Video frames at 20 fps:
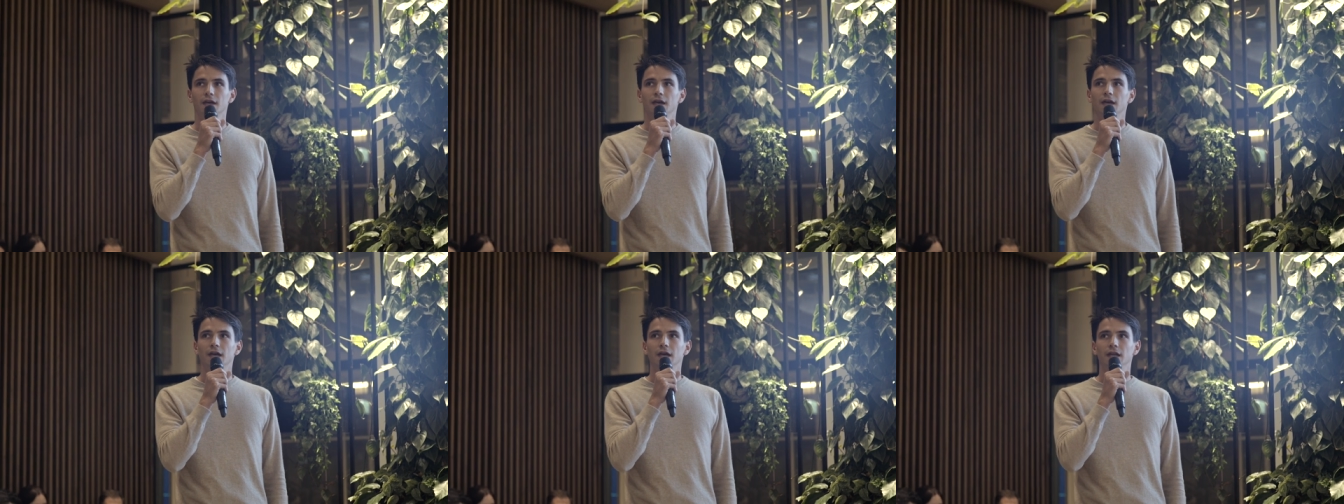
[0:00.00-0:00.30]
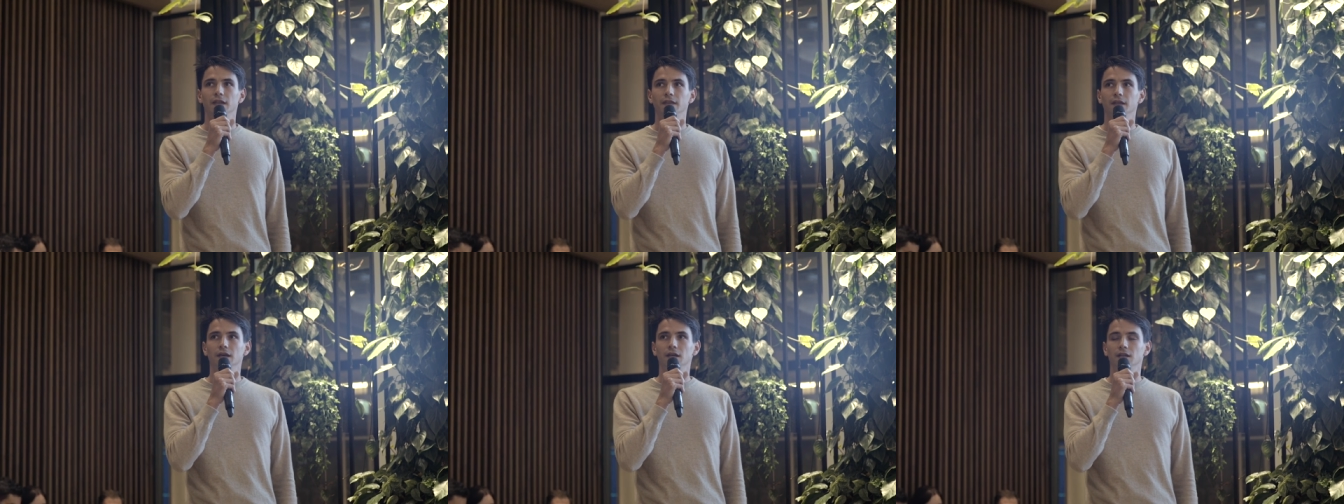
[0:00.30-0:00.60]

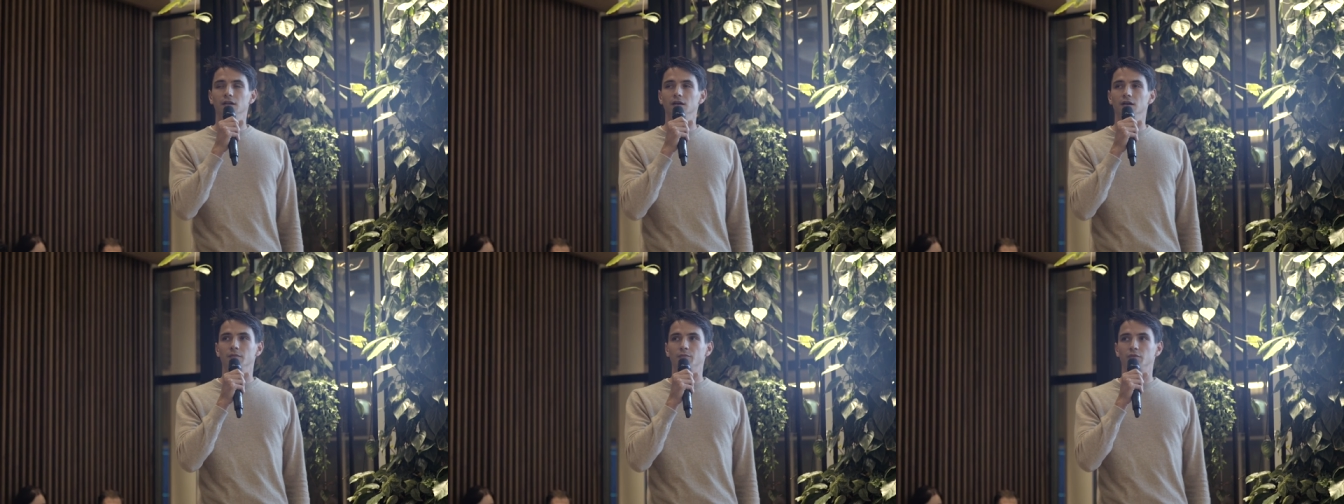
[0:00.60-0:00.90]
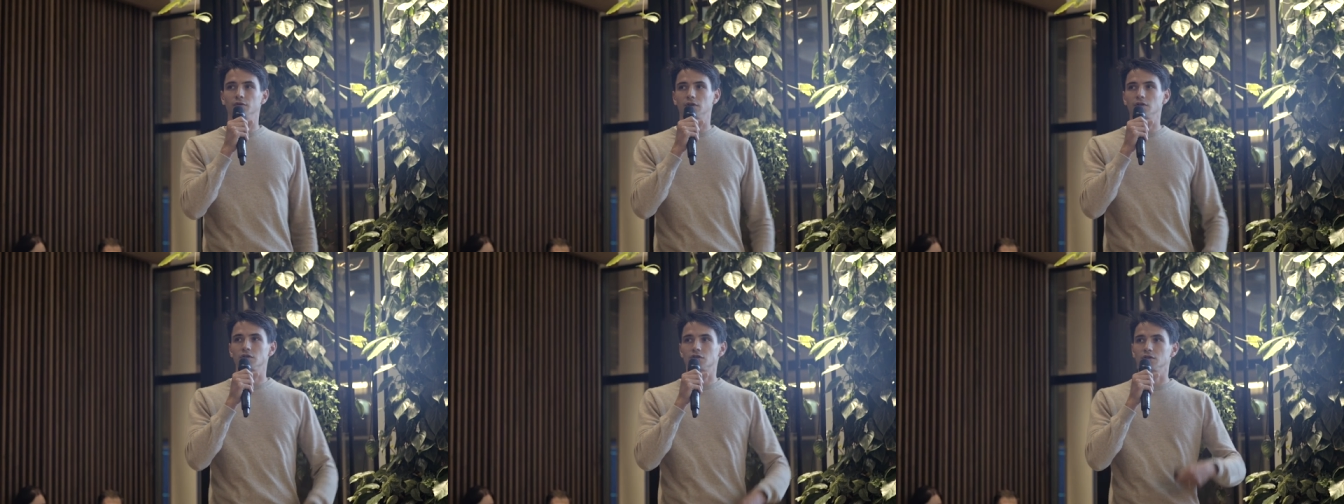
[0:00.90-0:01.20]
and then uh,
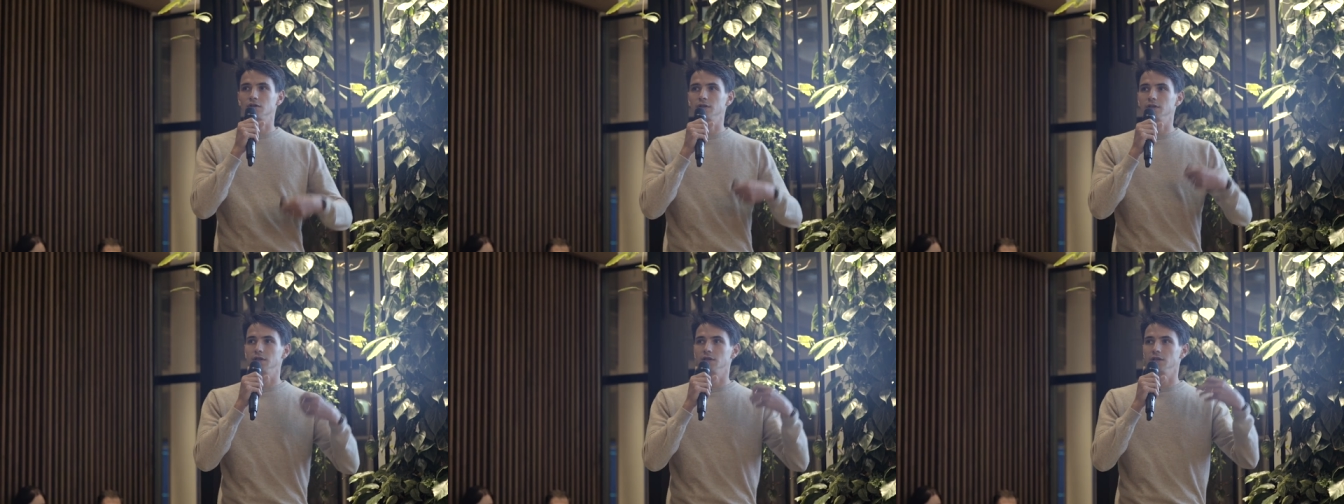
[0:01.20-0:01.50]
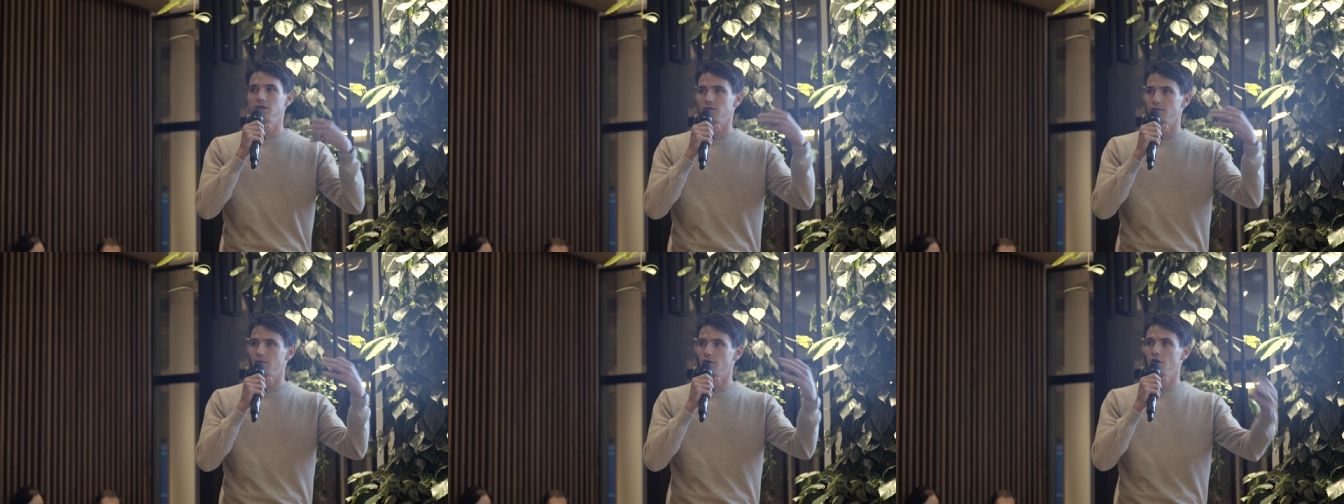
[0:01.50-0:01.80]

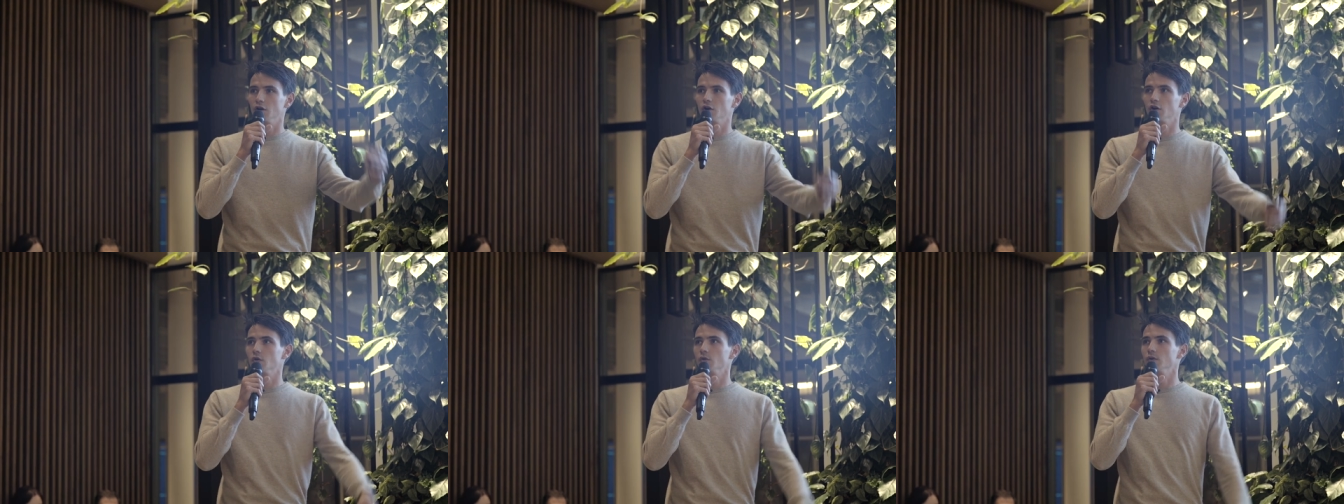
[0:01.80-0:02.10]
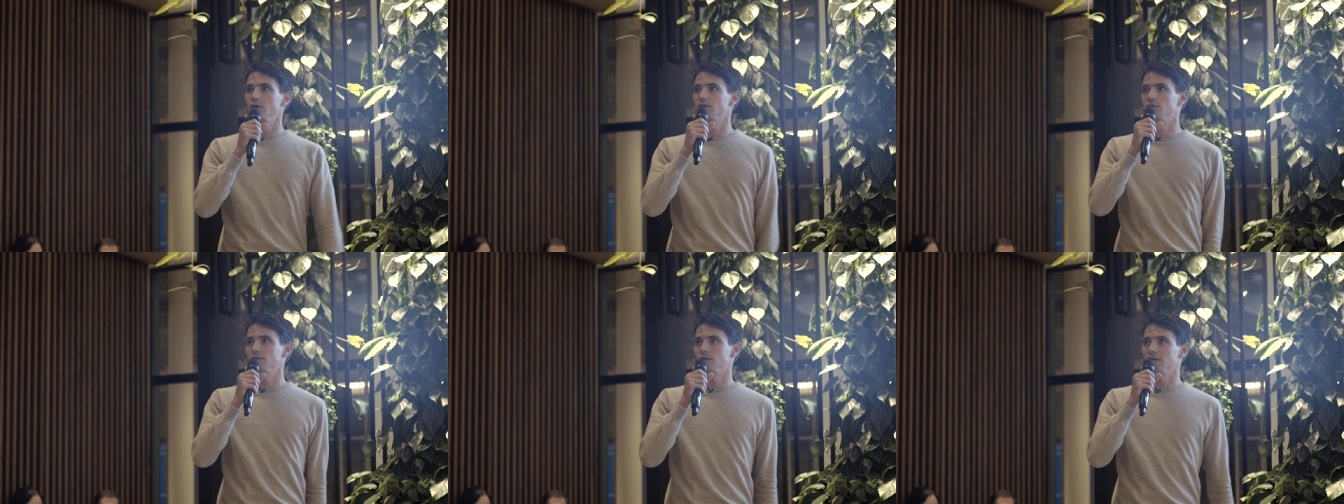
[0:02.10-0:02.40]
potentially uh, go
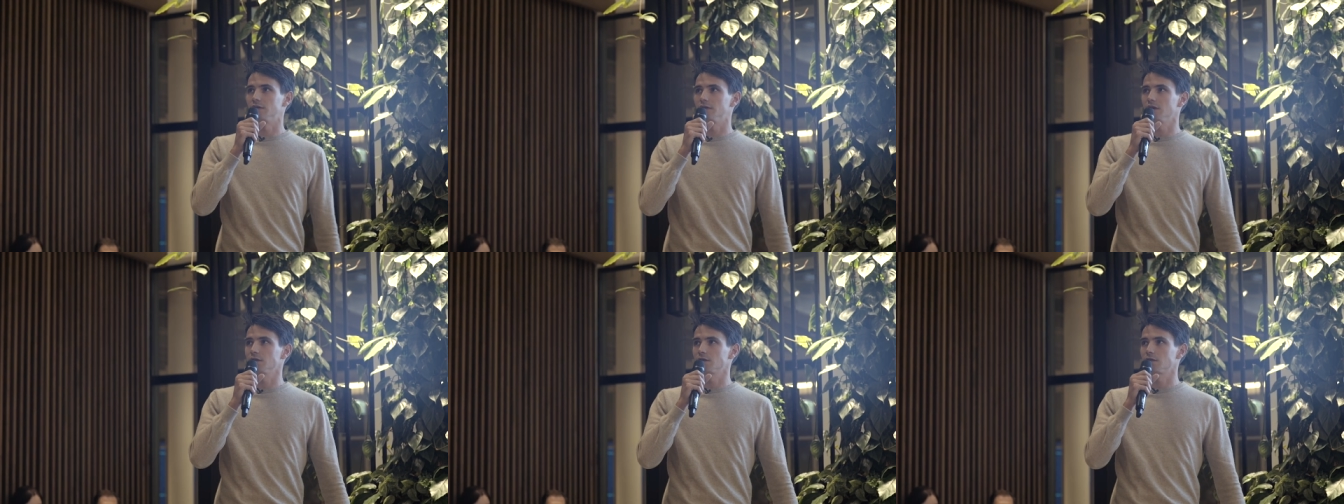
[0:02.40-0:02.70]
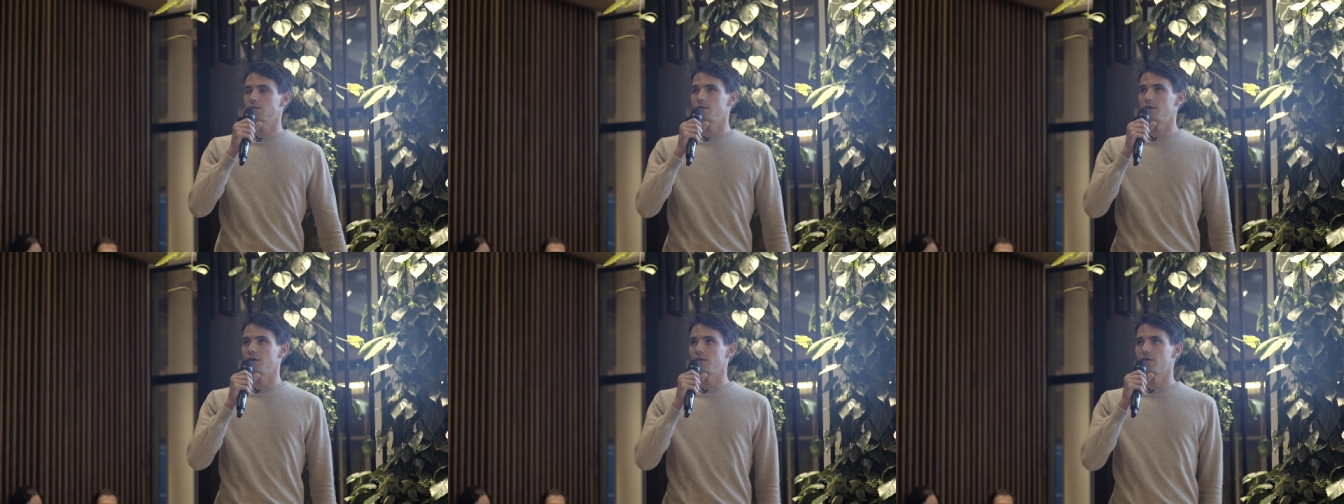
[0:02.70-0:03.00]
into details
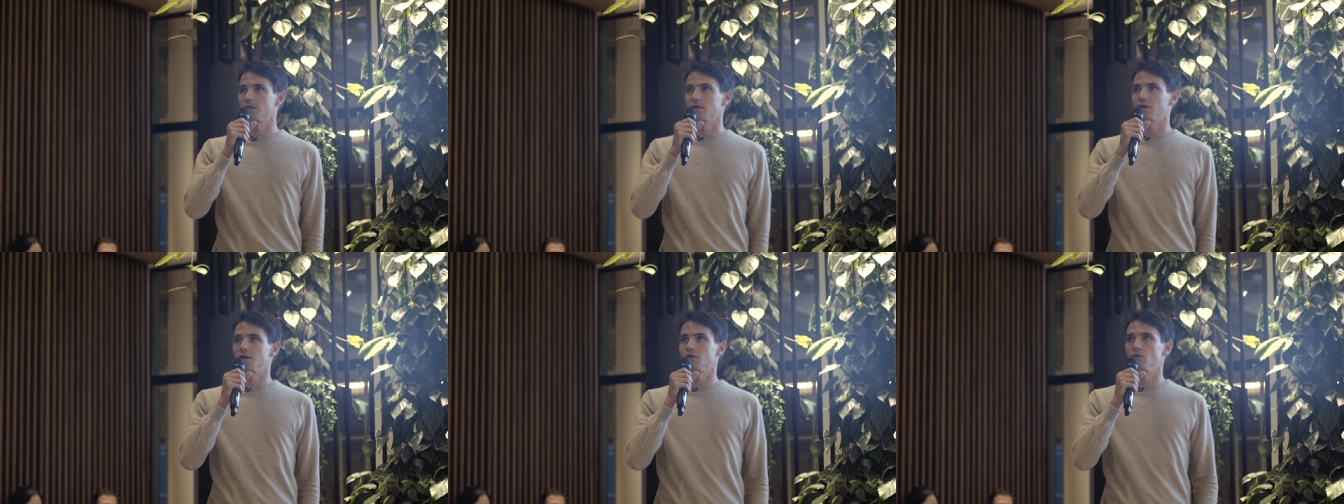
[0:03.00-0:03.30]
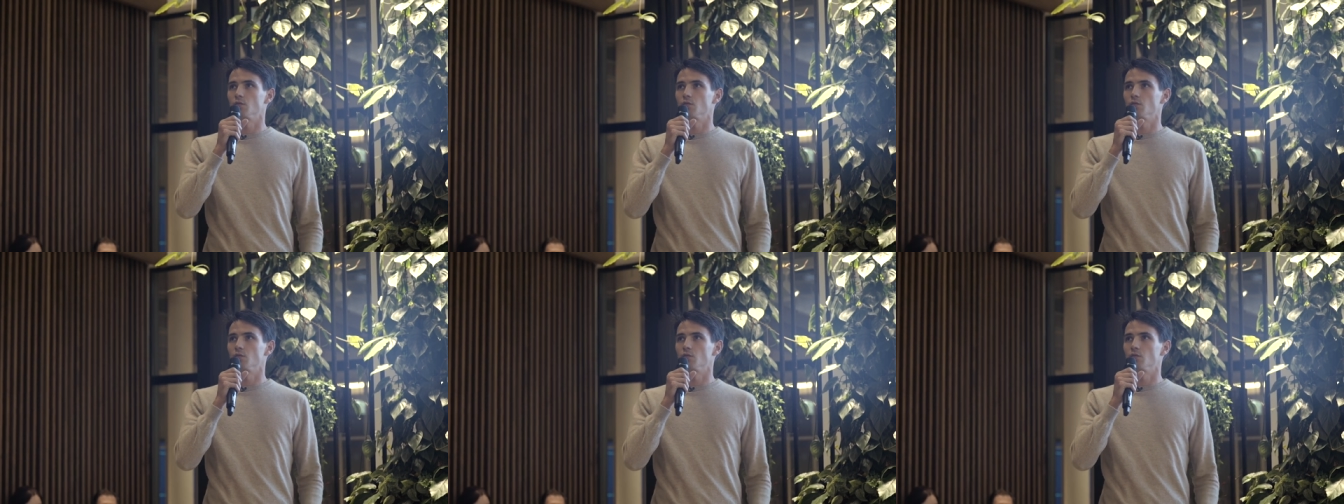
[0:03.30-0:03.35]
with uh,